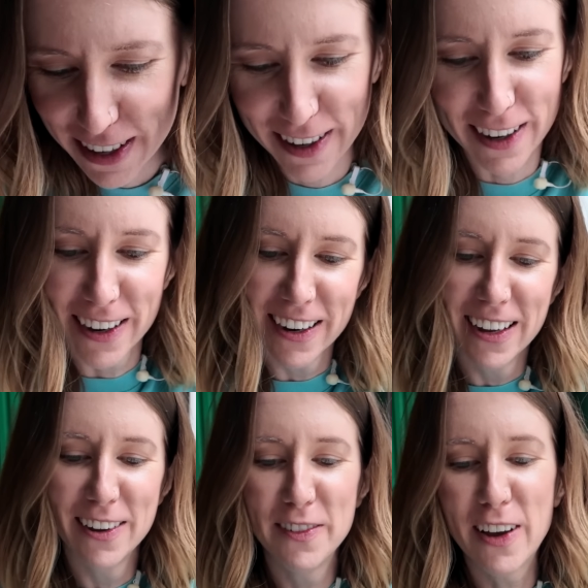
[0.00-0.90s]
here?
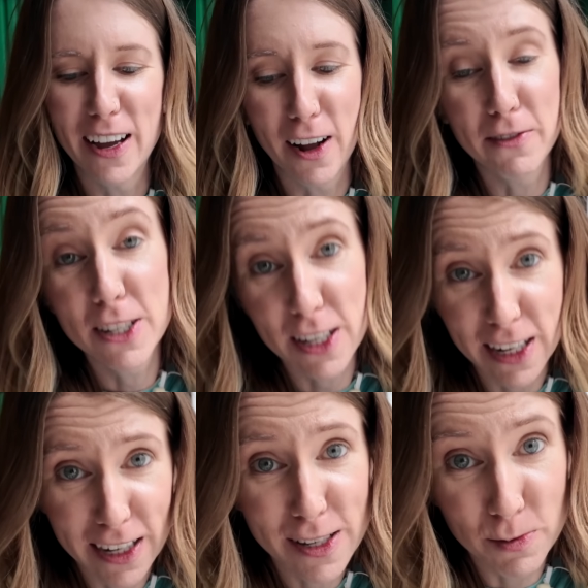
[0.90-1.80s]
We've got
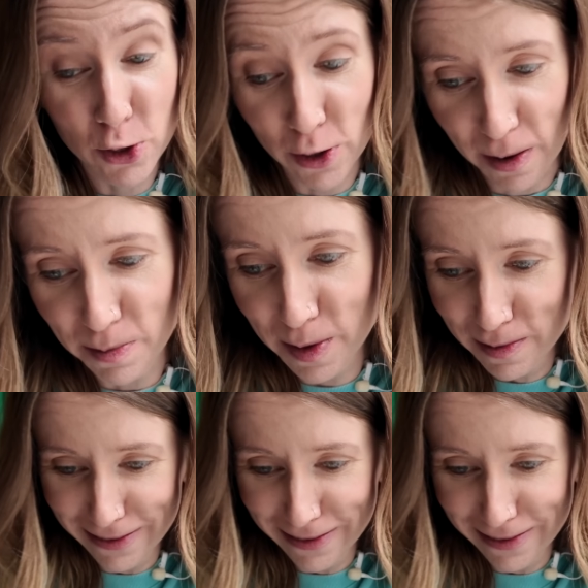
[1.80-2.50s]
obviously some shrimp,